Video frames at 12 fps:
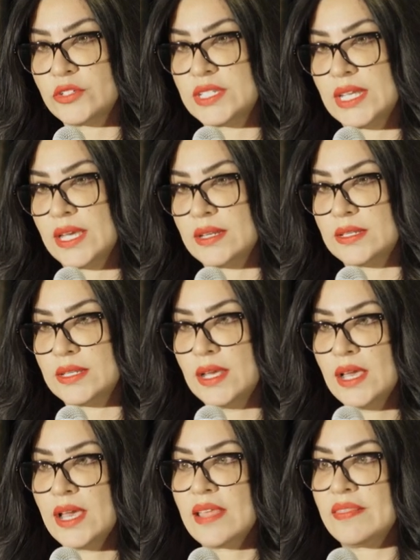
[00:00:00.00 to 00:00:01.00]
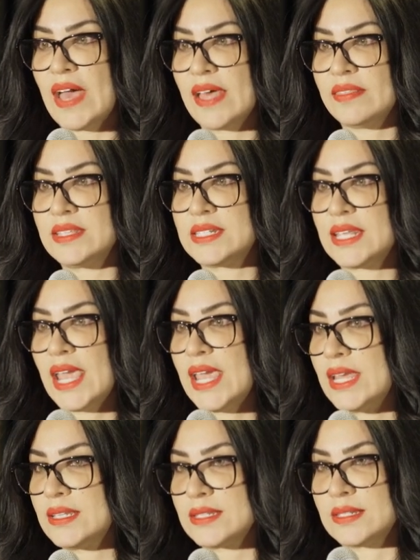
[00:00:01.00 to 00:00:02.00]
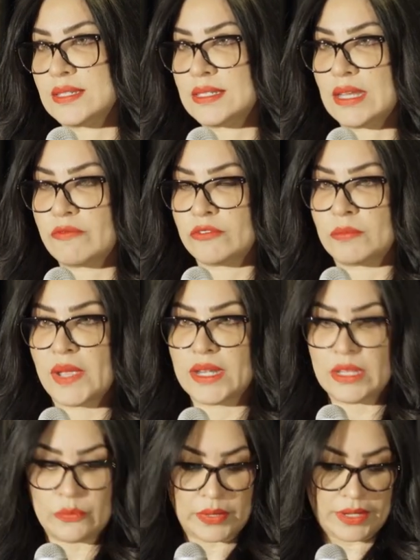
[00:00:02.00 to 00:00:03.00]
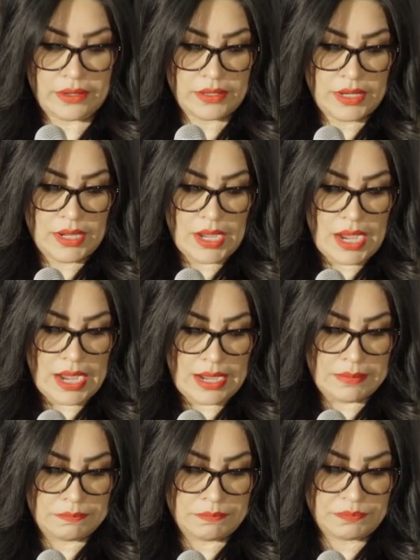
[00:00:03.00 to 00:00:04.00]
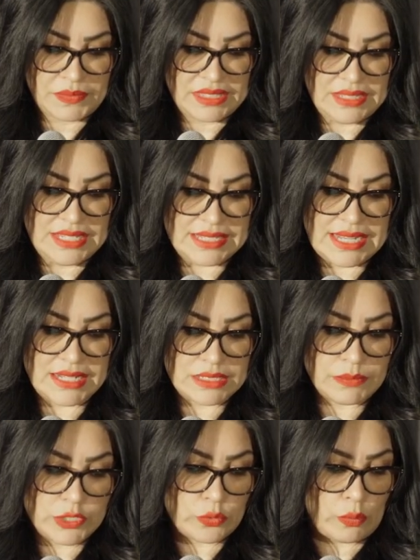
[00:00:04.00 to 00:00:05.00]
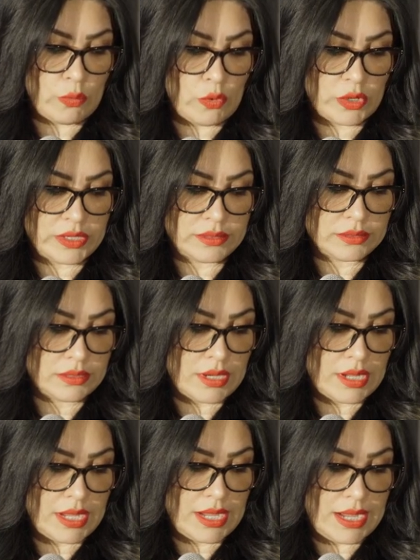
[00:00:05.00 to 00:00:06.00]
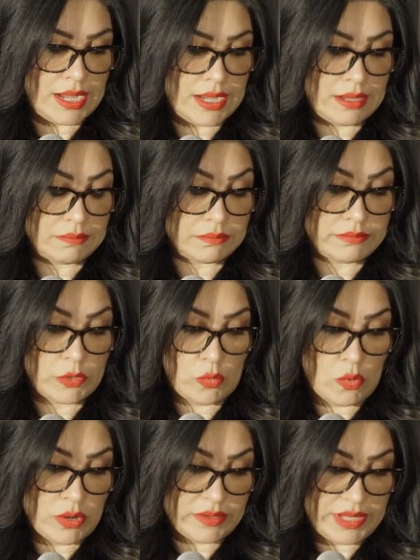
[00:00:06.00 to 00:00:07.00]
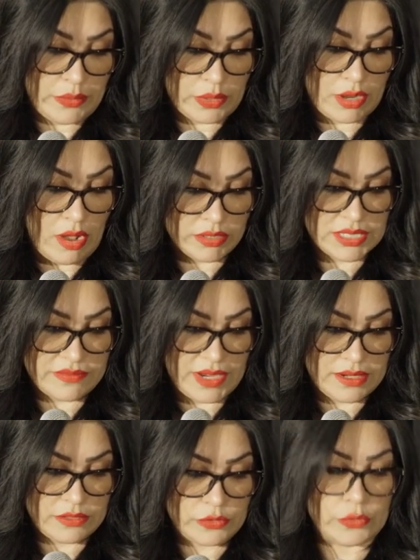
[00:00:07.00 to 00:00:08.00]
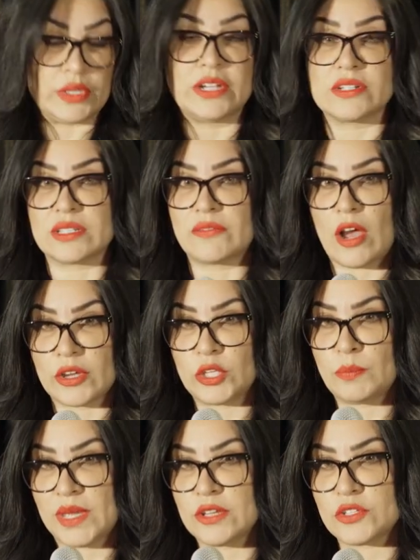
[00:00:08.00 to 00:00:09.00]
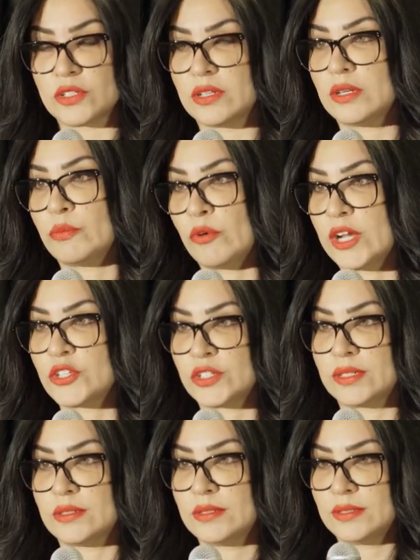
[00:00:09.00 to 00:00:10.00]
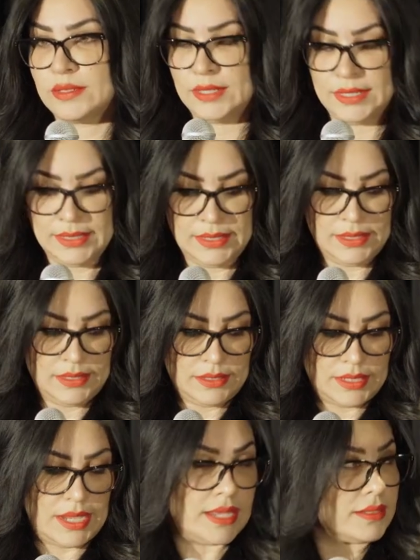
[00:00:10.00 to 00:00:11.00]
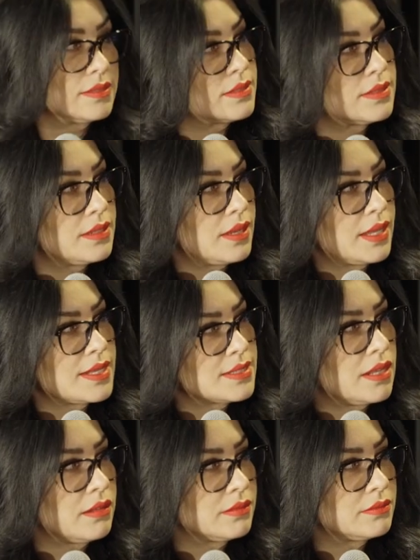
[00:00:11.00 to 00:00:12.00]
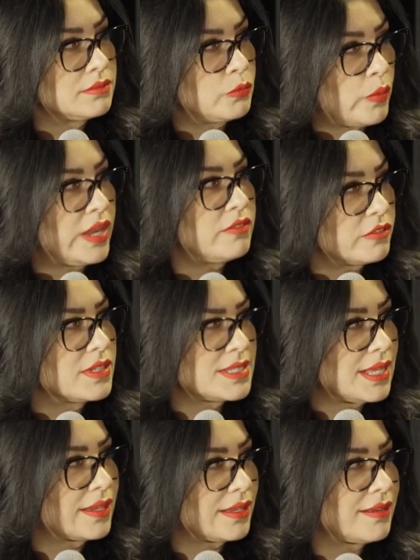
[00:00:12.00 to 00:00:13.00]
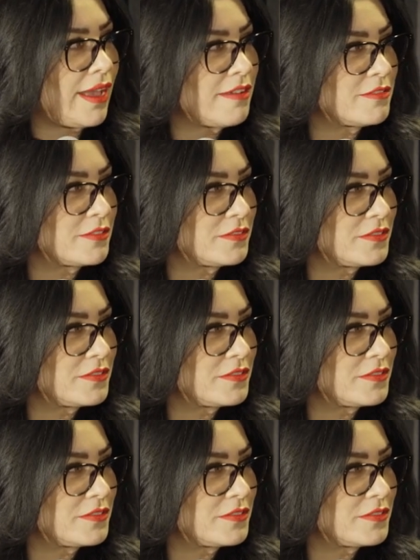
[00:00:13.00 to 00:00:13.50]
understand that this hate doesn't stem from anywhere. These sentiments were born or they were cultivated through years of occupation and oppression. And I guess I'll wait for the second half.